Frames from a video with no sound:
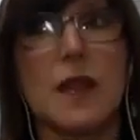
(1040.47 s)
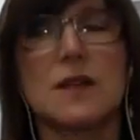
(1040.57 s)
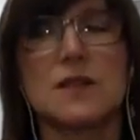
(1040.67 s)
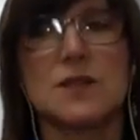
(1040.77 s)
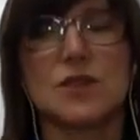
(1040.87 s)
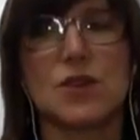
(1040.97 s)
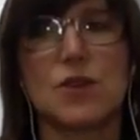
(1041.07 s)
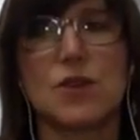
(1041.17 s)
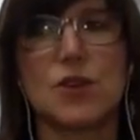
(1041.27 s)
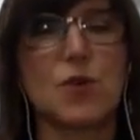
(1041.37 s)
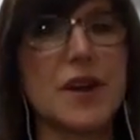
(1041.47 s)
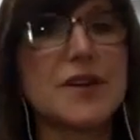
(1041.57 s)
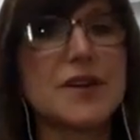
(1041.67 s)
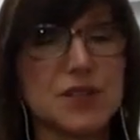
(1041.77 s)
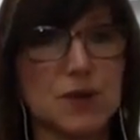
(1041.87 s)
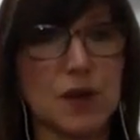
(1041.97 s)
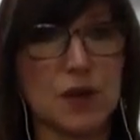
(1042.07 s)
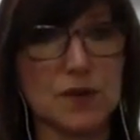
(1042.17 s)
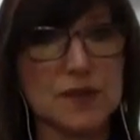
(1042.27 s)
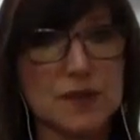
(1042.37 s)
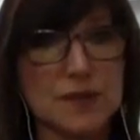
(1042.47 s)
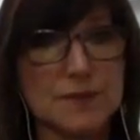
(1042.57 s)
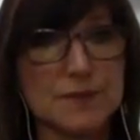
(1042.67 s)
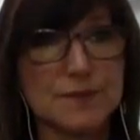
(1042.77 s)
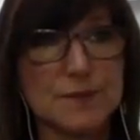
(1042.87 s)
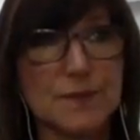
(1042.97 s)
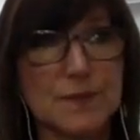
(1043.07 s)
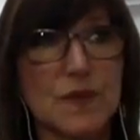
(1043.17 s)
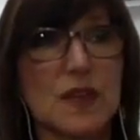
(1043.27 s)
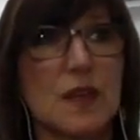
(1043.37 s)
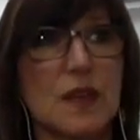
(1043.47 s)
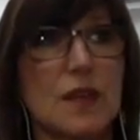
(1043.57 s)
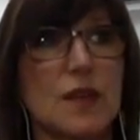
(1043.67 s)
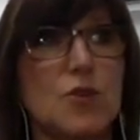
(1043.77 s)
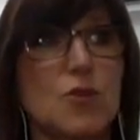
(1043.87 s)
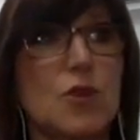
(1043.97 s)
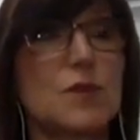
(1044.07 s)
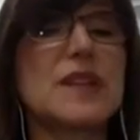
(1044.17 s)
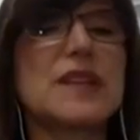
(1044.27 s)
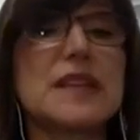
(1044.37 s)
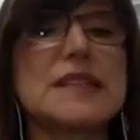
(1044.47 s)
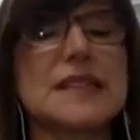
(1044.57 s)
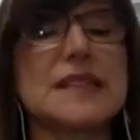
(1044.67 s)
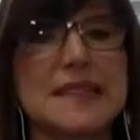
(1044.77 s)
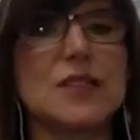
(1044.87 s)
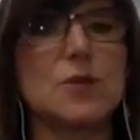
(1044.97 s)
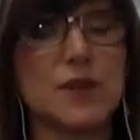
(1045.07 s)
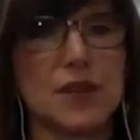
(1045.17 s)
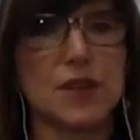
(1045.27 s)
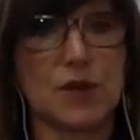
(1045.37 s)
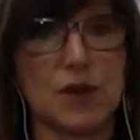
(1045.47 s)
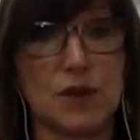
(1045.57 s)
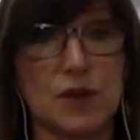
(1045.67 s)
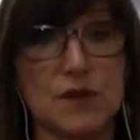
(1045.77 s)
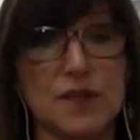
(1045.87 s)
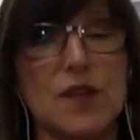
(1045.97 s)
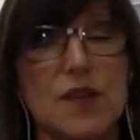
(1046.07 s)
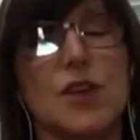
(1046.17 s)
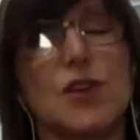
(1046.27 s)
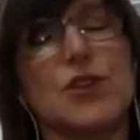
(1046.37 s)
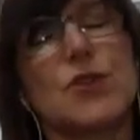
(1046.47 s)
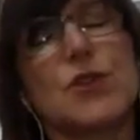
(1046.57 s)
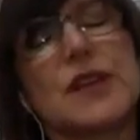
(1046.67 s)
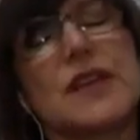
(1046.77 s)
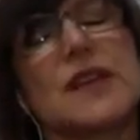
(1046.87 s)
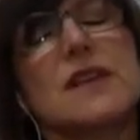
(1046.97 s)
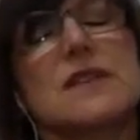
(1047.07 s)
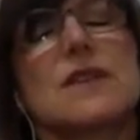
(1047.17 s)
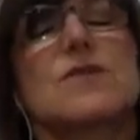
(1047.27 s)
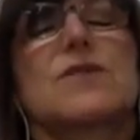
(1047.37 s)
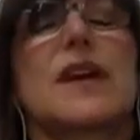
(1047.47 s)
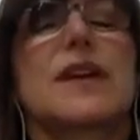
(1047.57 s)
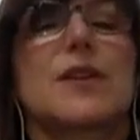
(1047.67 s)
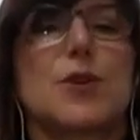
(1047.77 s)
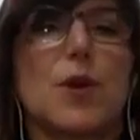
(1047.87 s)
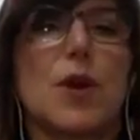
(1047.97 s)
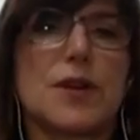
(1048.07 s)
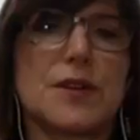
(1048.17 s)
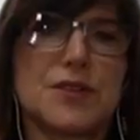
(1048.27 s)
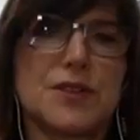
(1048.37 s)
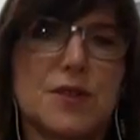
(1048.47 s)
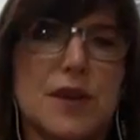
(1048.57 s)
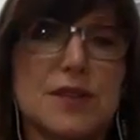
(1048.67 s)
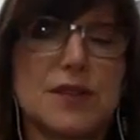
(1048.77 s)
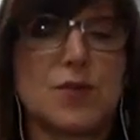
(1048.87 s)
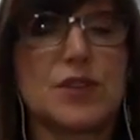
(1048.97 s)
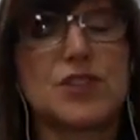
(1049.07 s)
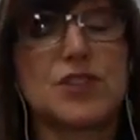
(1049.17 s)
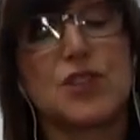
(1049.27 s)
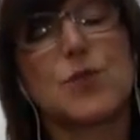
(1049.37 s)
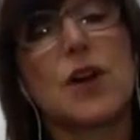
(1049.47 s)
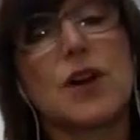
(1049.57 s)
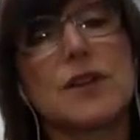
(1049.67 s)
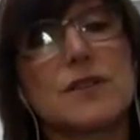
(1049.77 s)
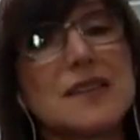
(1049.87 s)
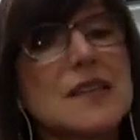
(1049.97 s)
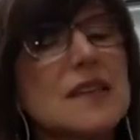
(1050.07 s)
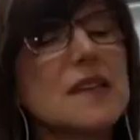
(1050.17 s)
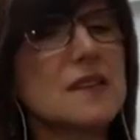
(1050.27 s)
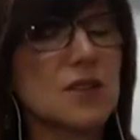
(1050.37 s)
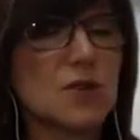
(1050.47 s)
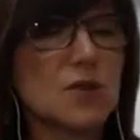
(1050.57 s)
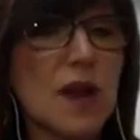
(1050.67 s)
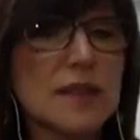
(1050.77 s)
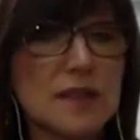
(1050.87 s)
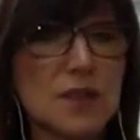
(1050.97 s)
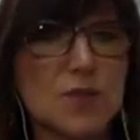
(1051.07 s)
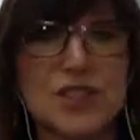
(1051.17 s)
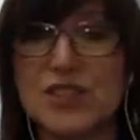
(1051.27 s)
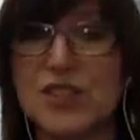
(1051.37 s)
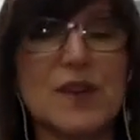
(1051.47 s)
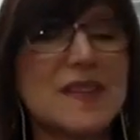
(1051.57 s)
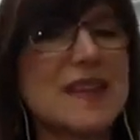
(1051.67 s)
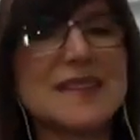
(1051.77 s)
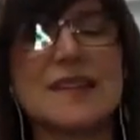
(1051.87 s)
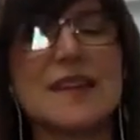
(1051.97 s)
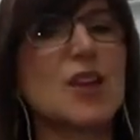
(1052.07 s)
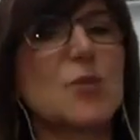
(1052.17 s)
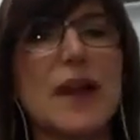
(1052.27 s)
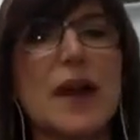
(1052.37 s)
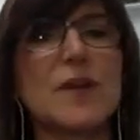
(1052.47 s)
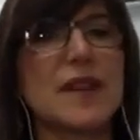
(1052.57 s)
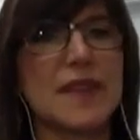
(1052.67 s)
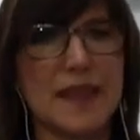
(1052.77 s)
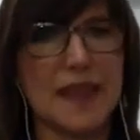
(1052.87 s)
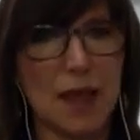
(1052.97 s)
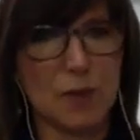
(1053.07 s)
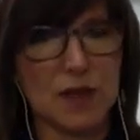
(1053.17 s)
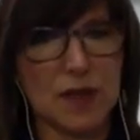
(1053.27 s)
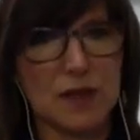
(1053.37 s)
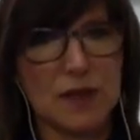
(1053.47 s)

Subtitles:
So your awareness grows. Your ability to deal with it grows. Your ease in inviting your partner to cross the bridge, and your partner's ease in crossing the bridge, knowing that it's not about them.